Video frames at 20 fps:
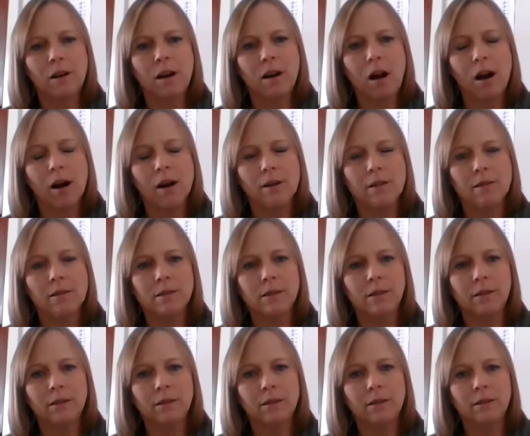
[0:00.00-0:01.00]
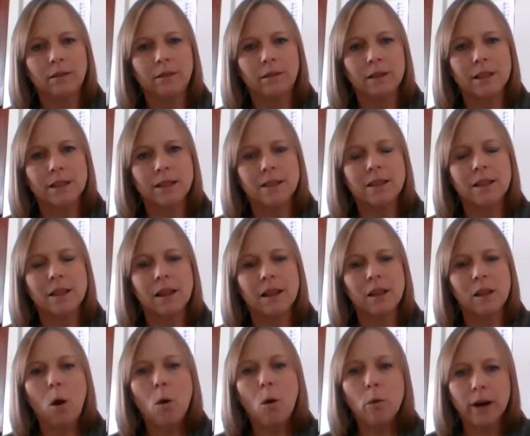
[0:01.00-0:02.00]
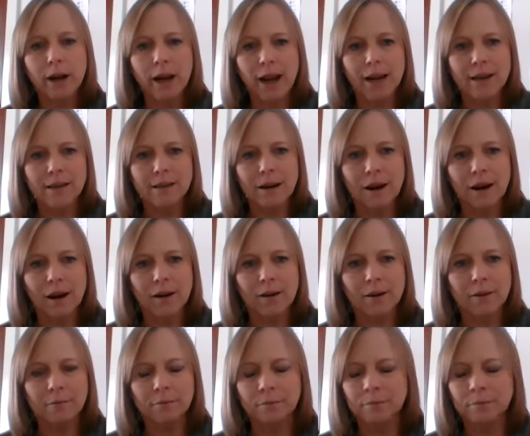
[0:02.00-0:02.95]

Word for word: R is the lowercase r.